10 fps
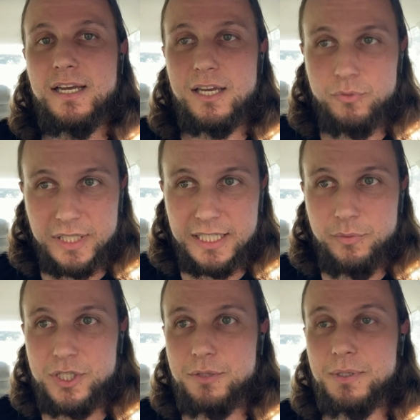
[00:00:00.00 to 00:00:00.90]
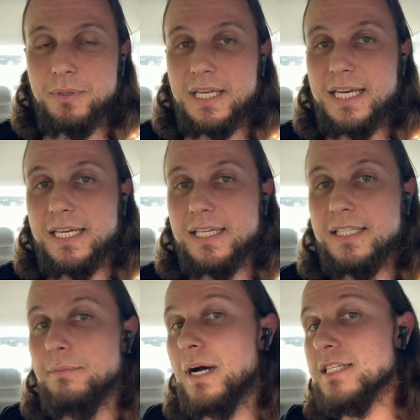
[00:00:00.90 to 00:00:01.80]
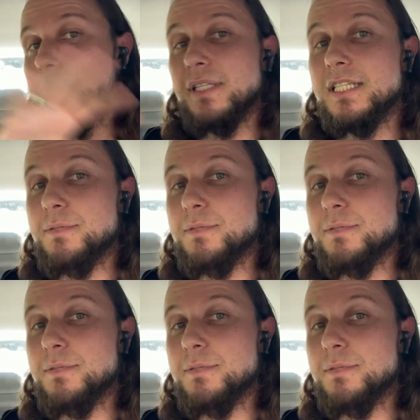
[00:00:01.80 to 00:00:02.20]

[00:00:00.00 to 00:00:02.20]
and really we should be playing in the possibility